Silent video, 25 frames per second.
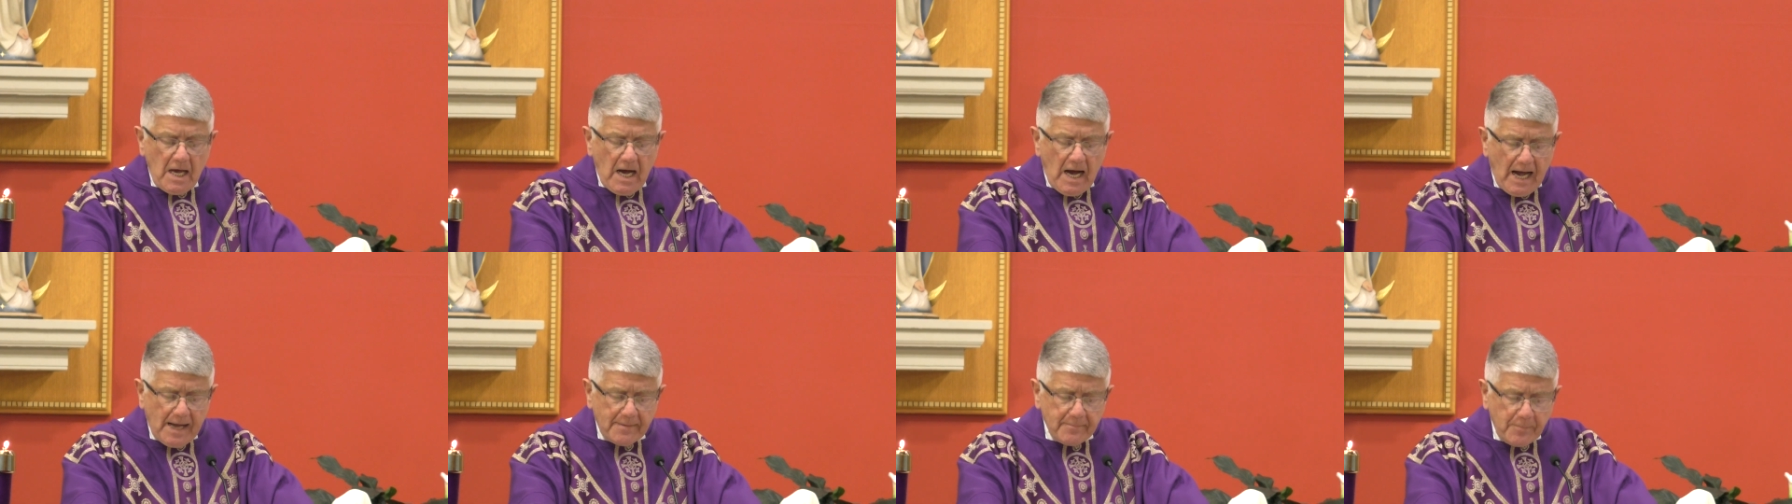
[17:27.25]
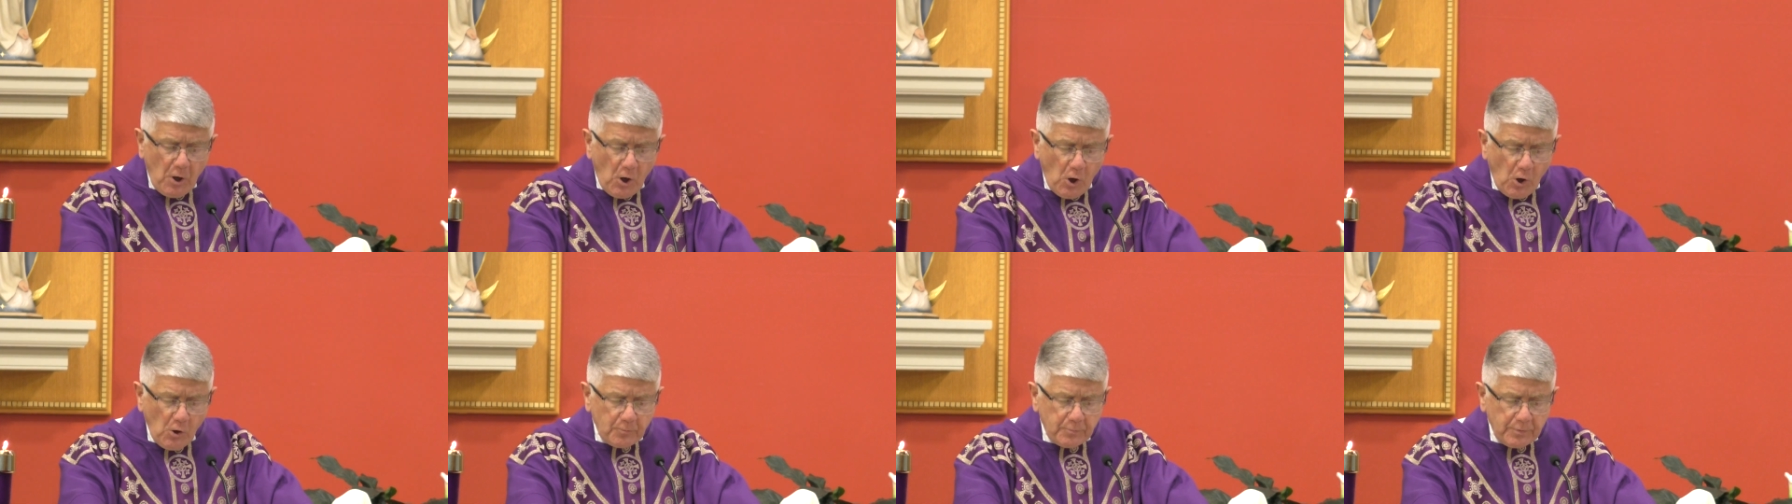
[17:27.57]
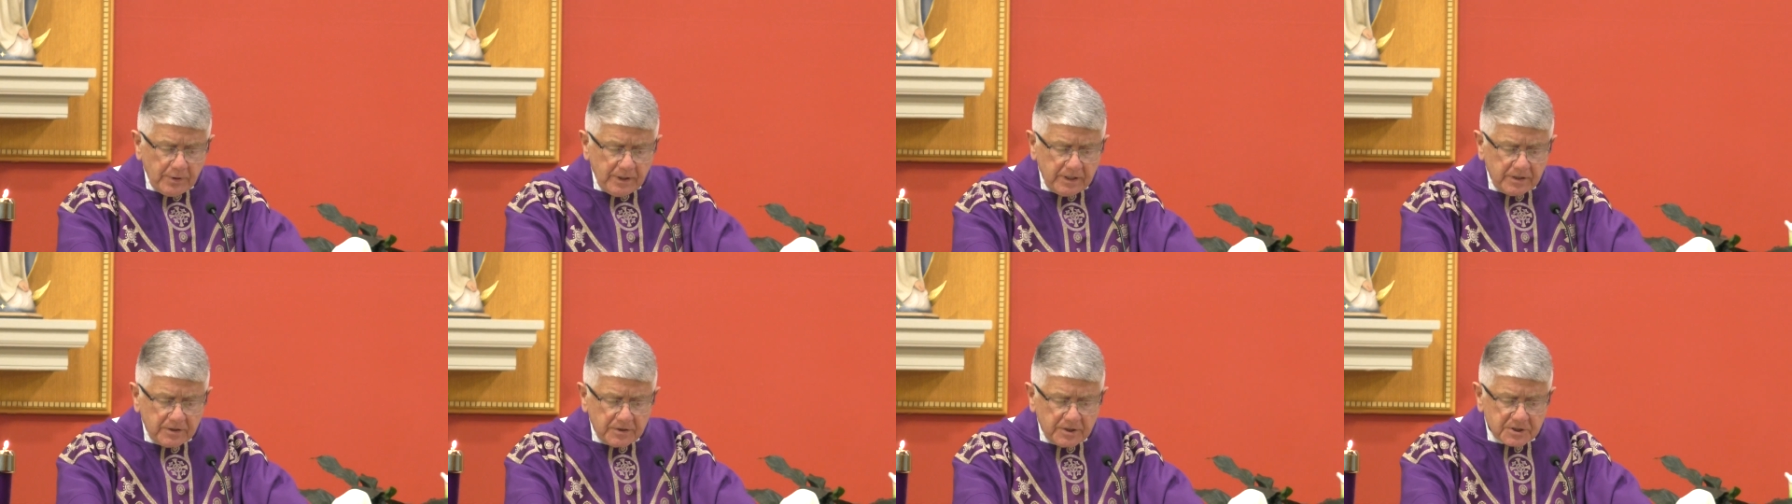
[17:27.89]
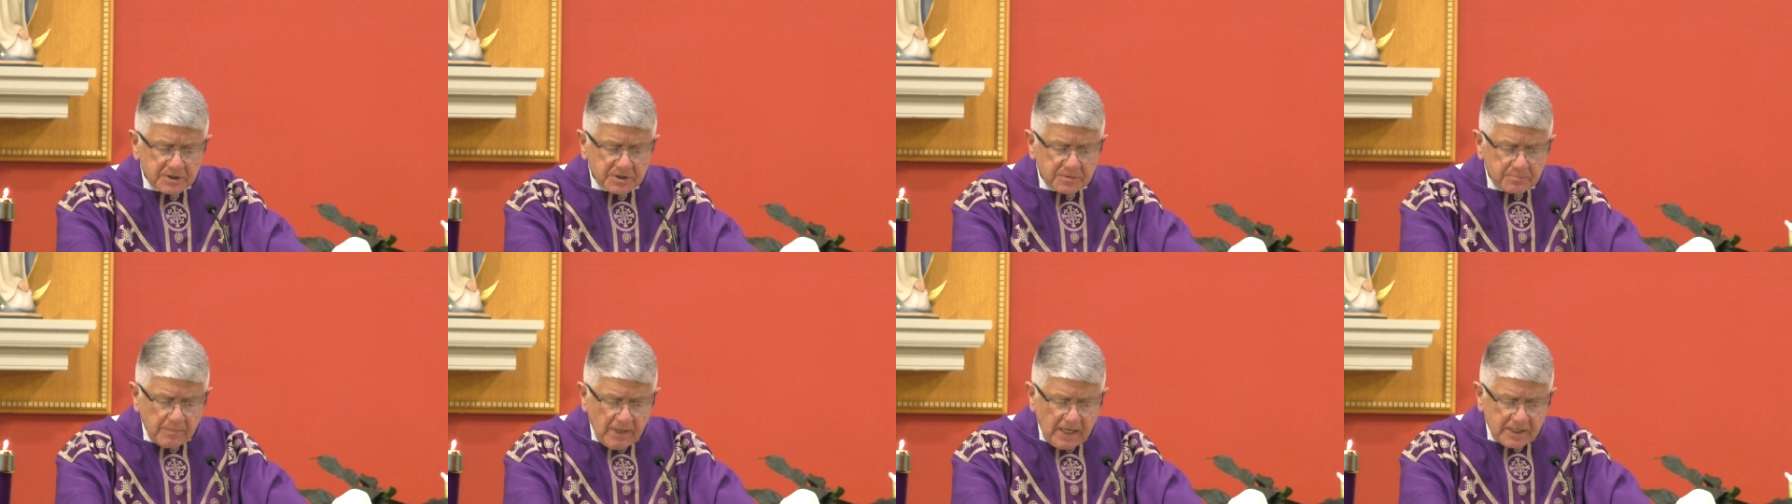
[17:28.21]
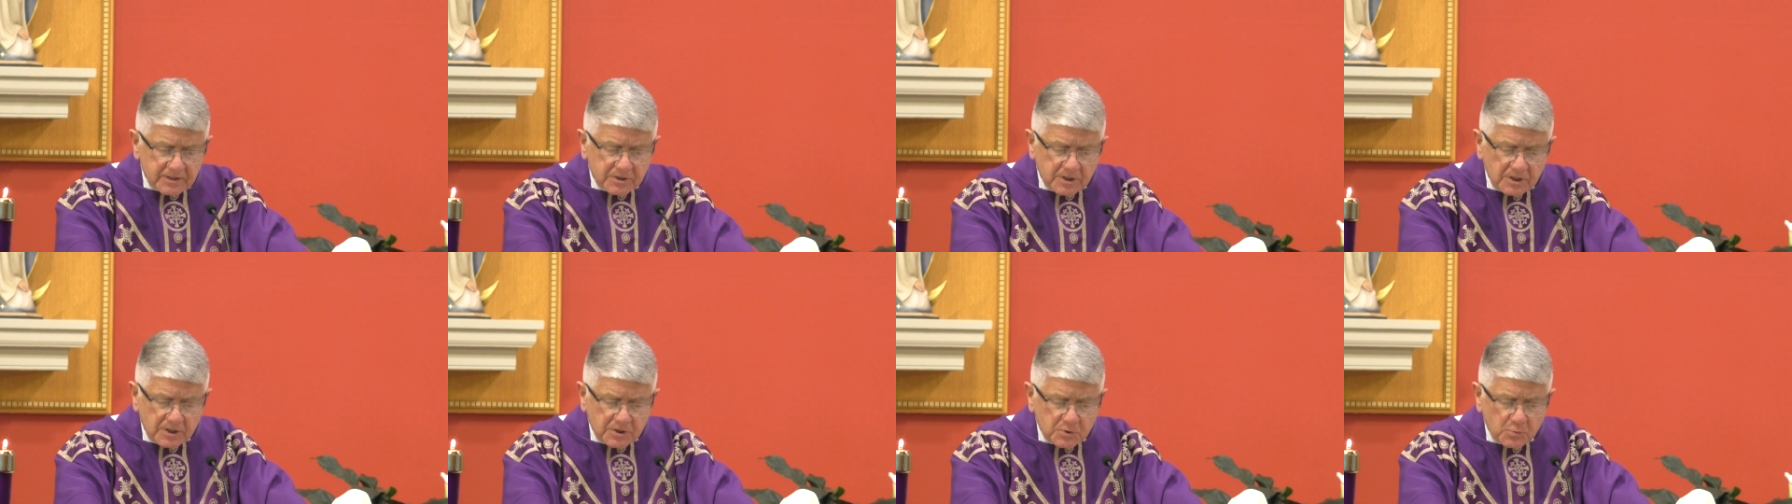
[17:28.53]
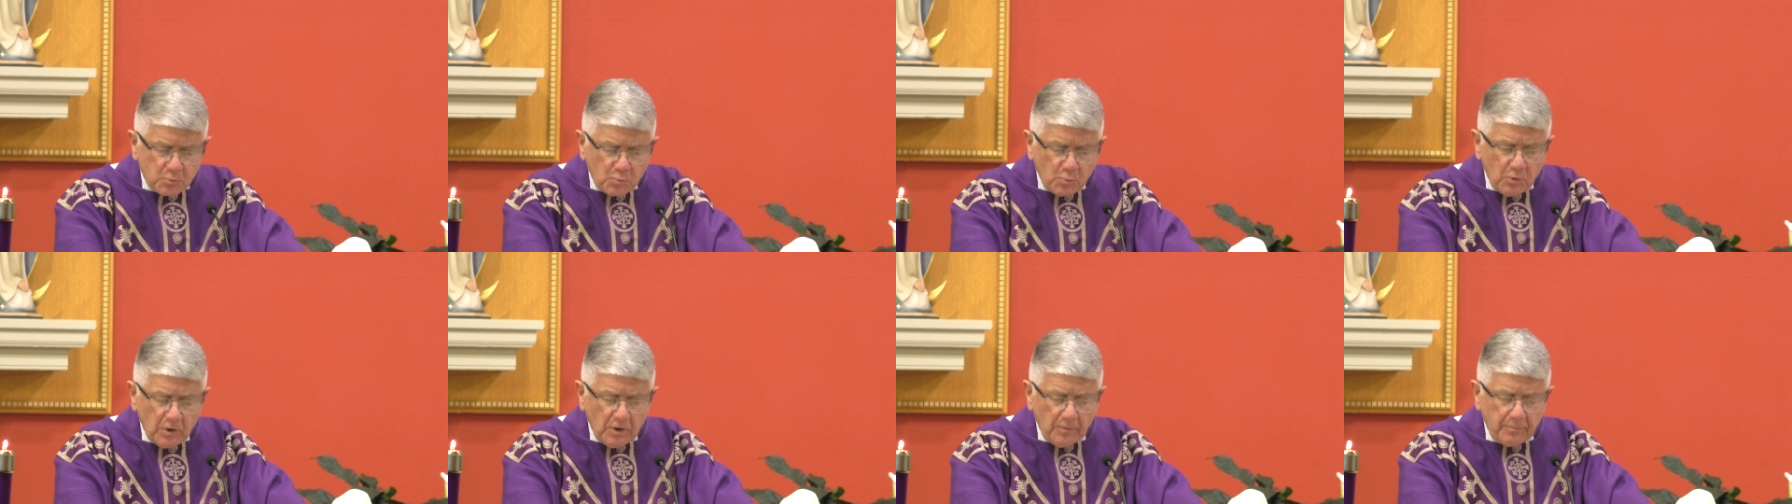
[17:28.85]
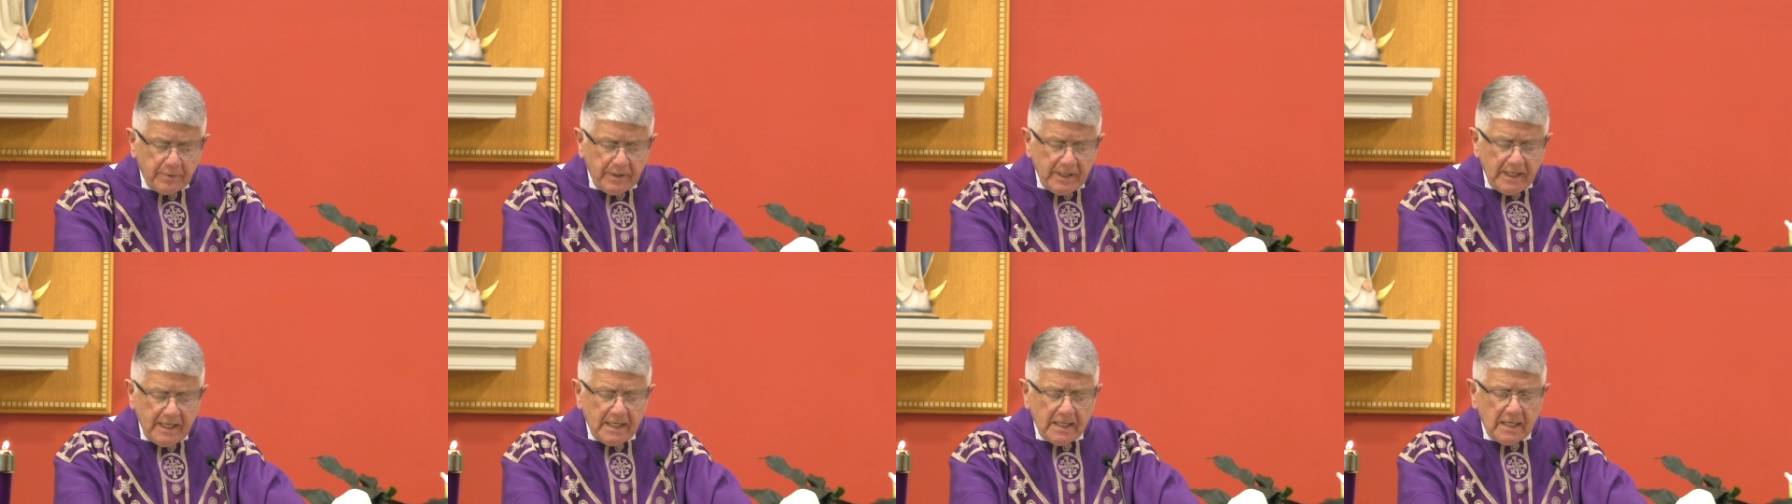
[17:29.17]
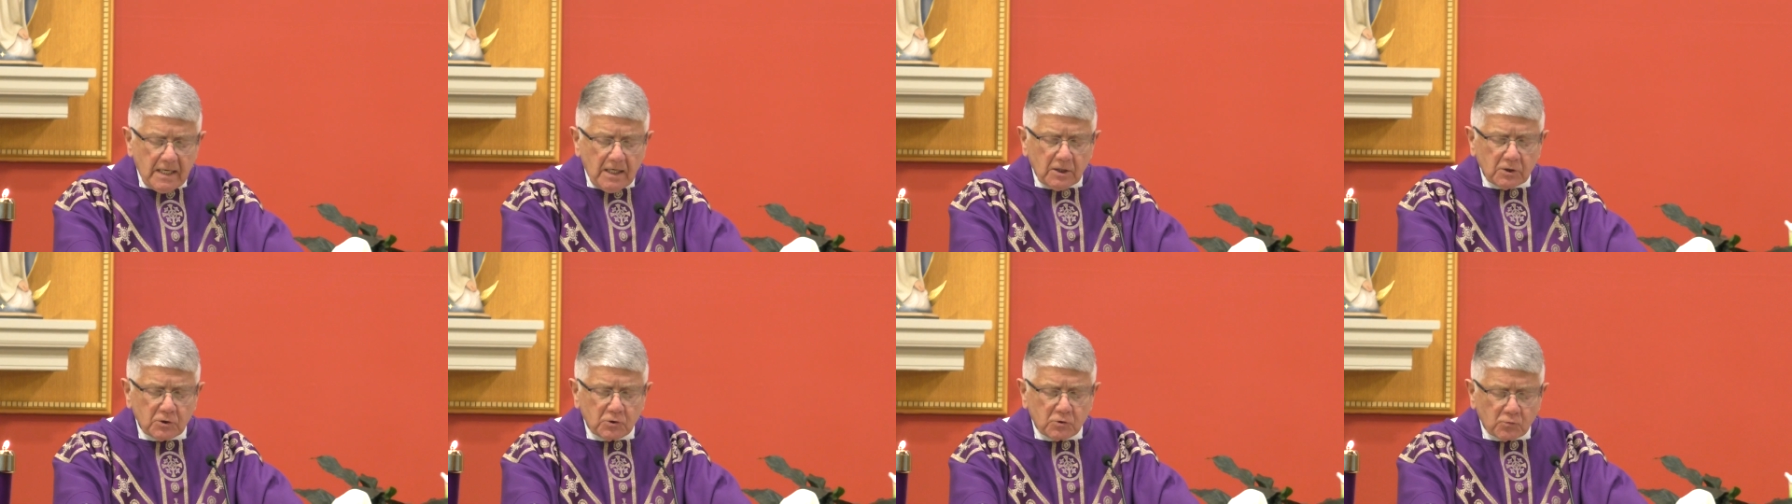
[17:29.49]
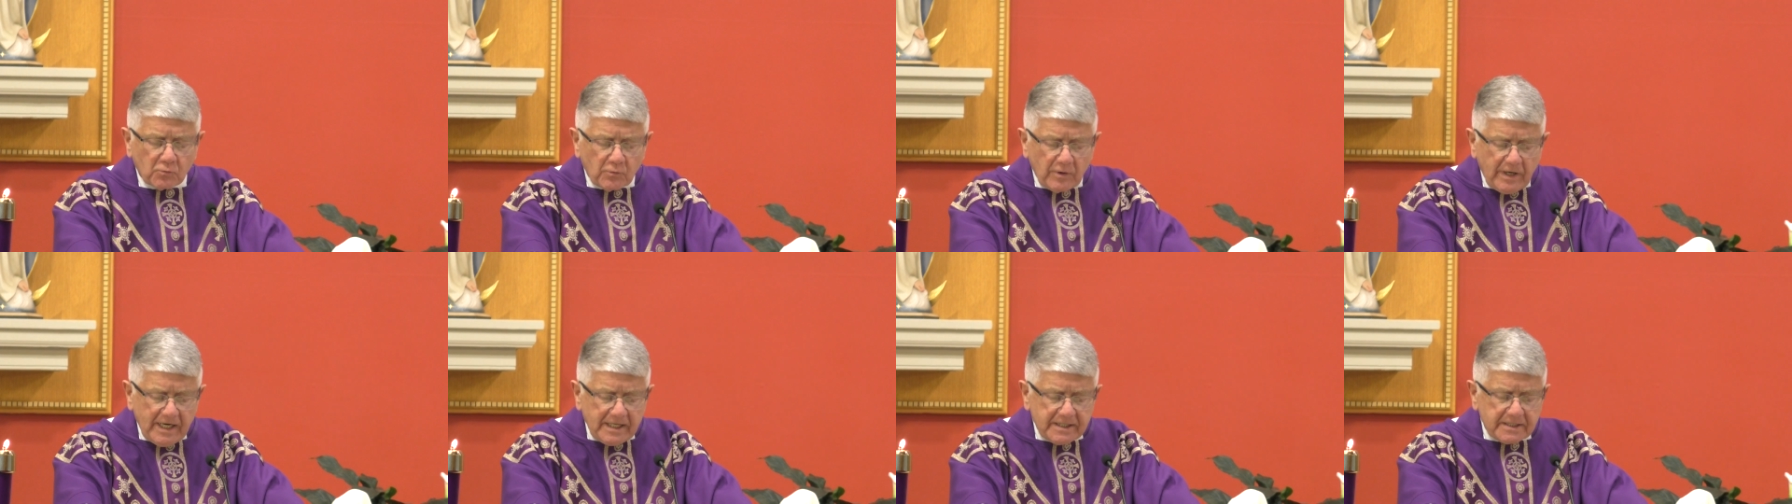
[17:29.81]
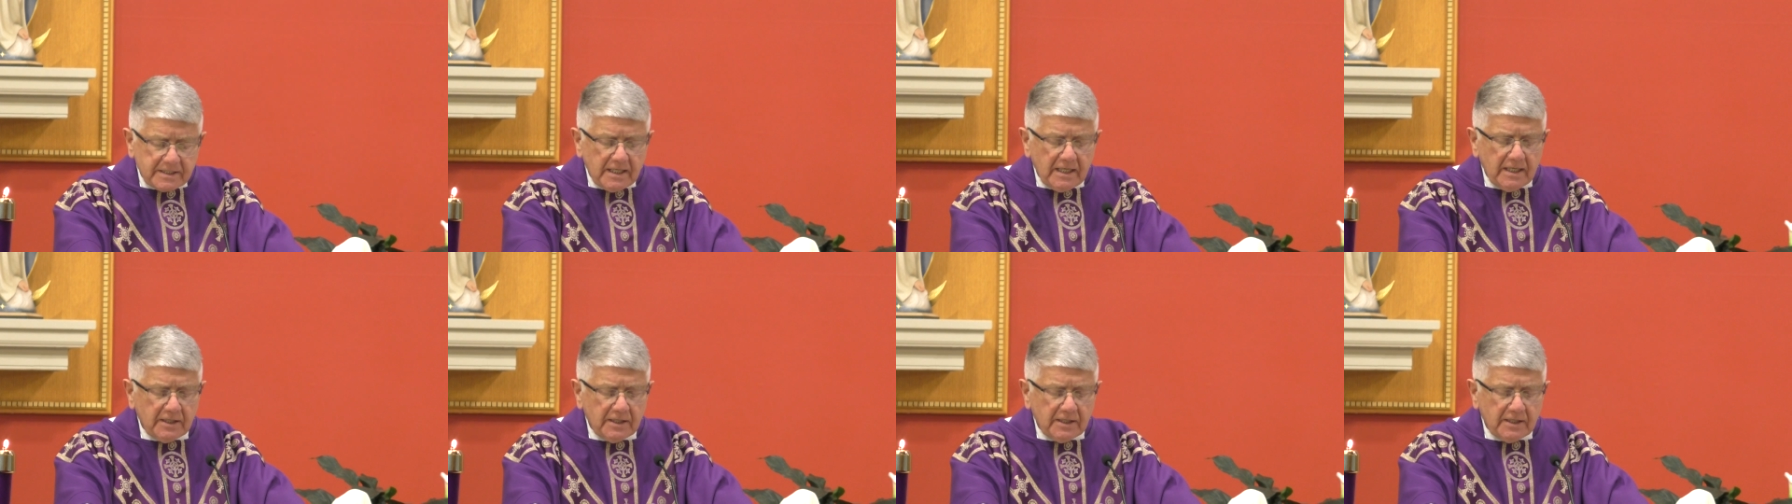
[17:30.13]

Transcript: I'm hoping this message will be a great